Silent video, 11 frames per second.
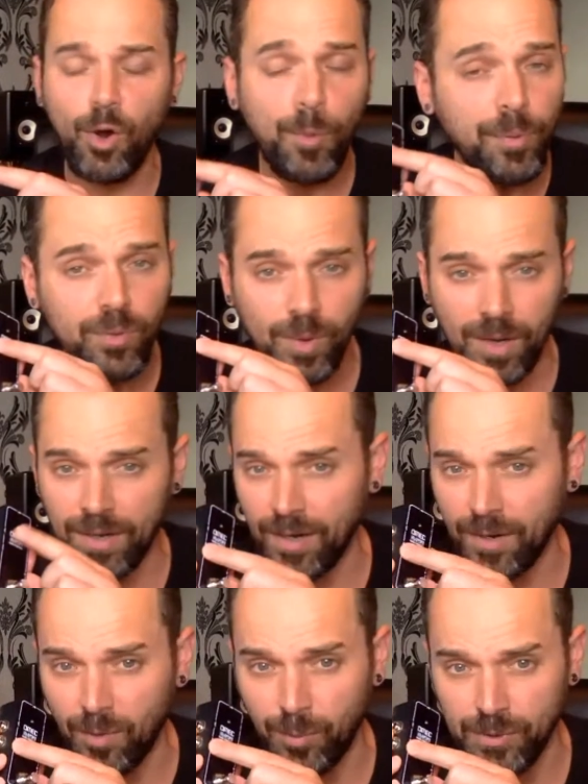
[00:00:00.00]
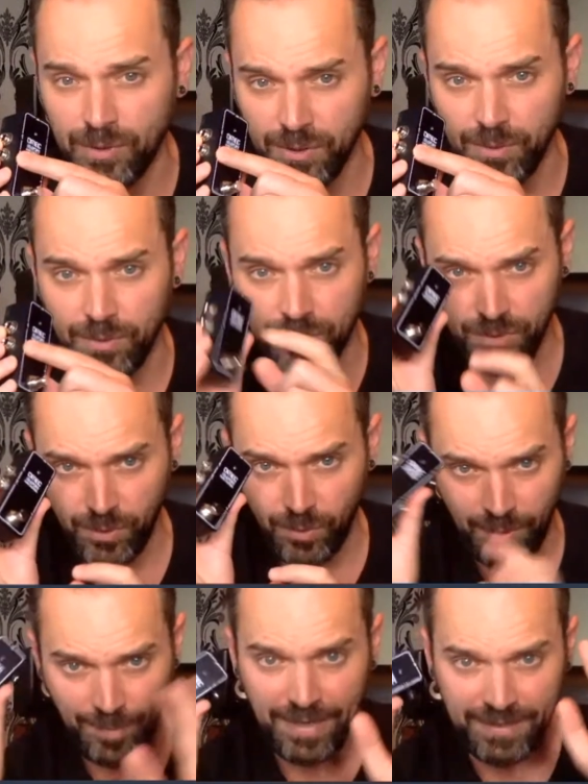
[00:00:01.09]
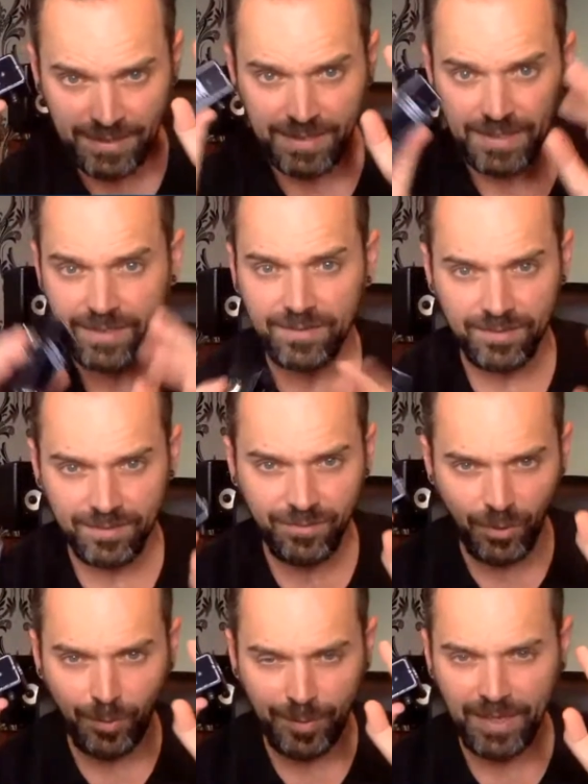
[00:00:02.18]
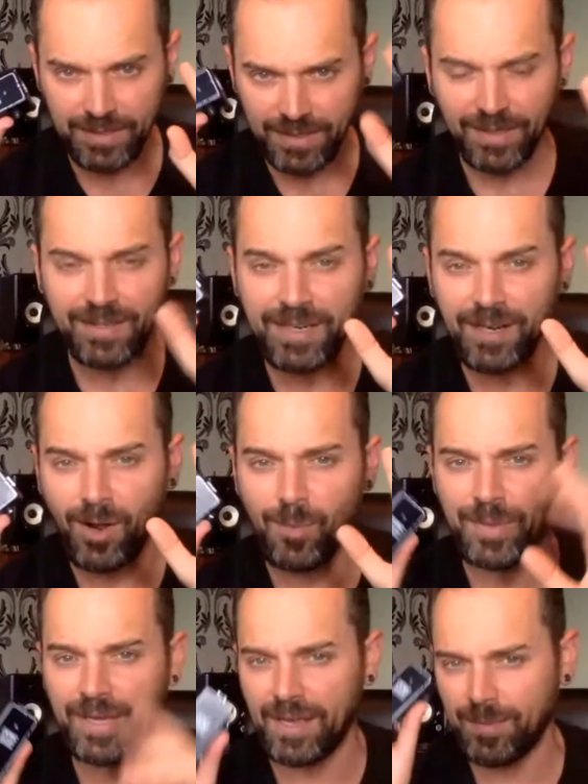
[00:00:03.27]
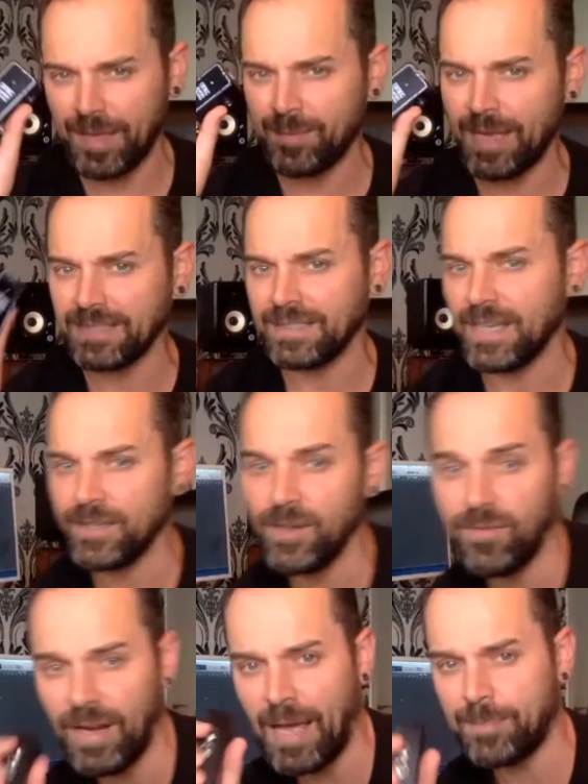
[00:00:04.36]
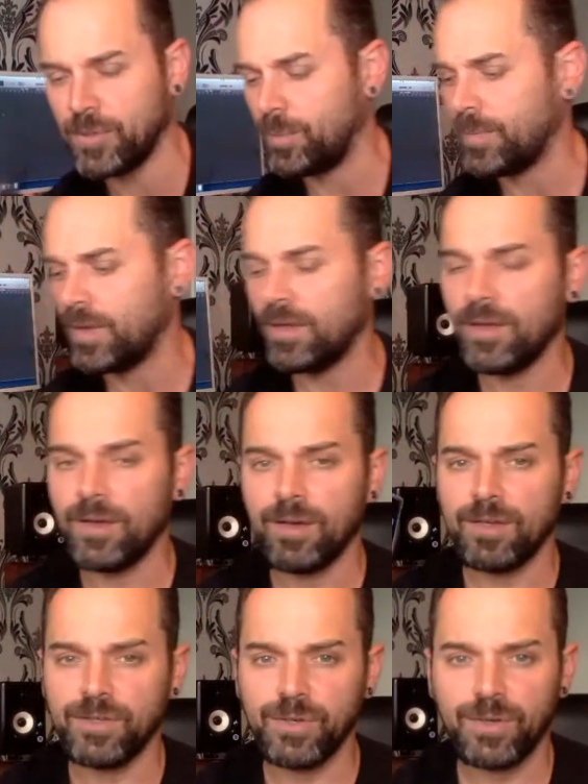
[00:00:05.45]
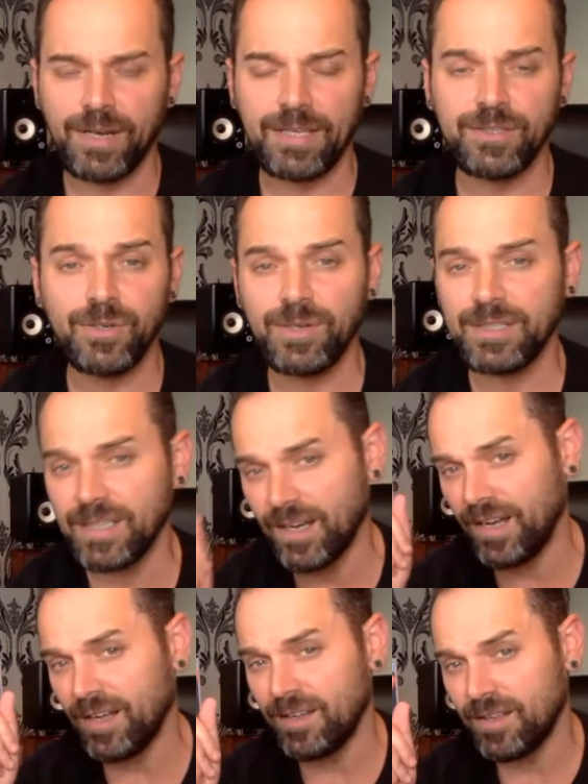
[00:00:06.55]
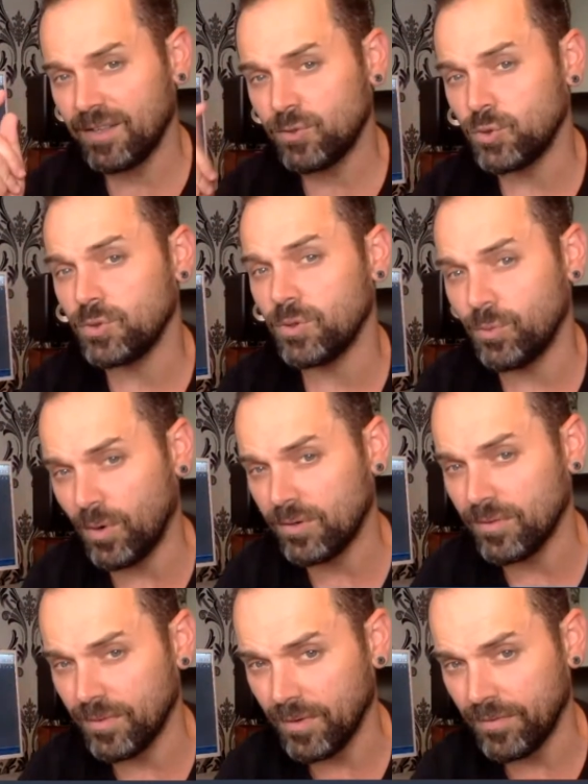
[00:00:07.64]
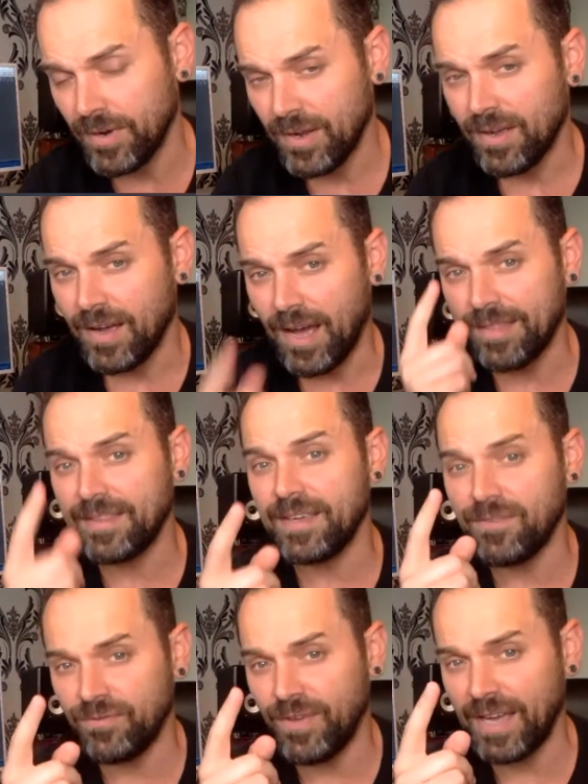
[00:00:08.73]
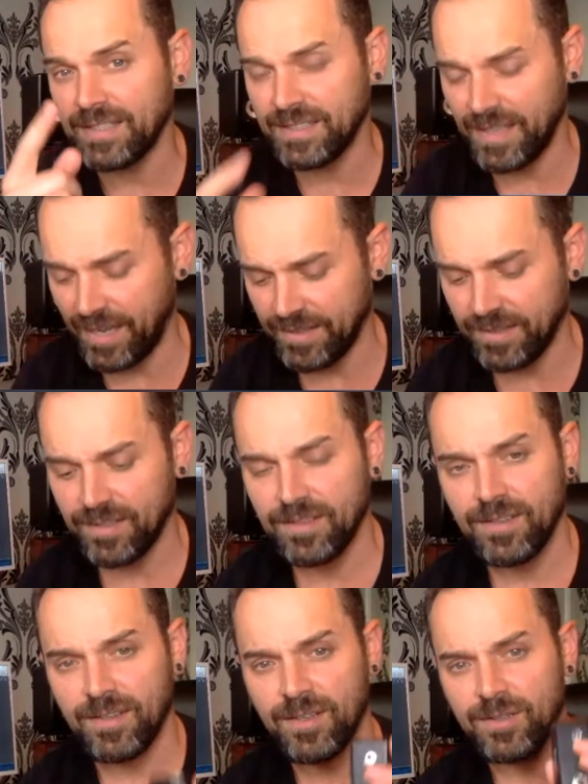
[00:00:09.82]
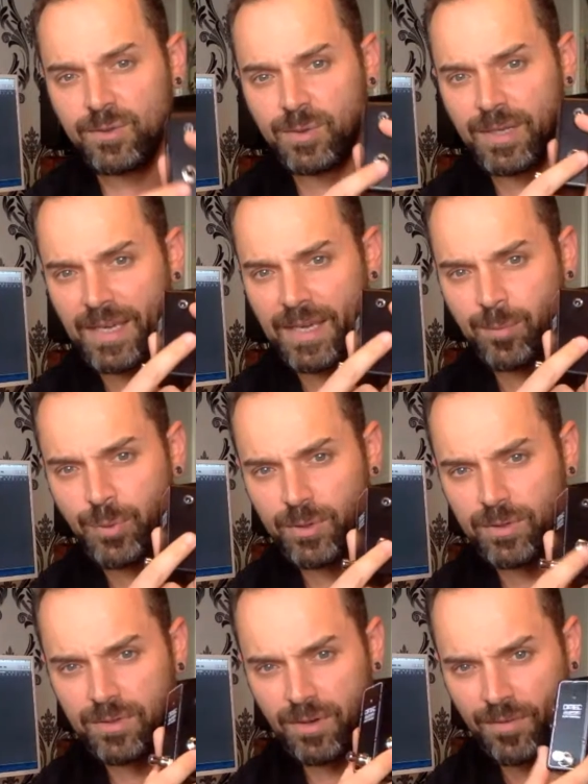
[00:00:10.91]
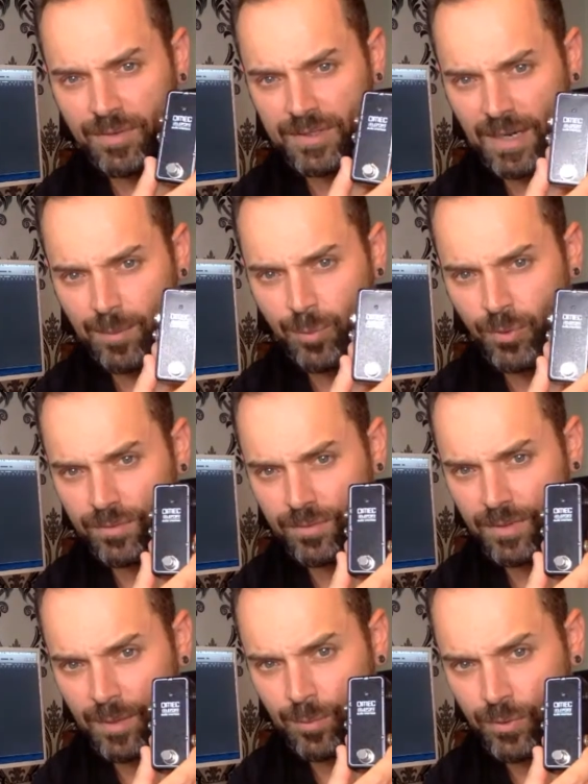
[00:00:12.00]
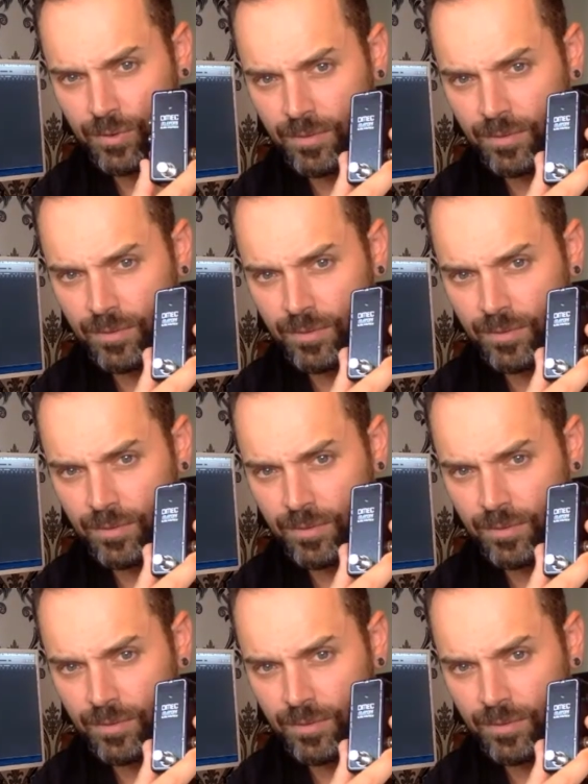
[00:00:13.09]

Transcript: output 1 and output 2. So imagine this. Follow me. It's a little complicated, but imagine that. You have a laptop. You connect your guitar to your Rockerverb, and the effects send to the input of the teleport input.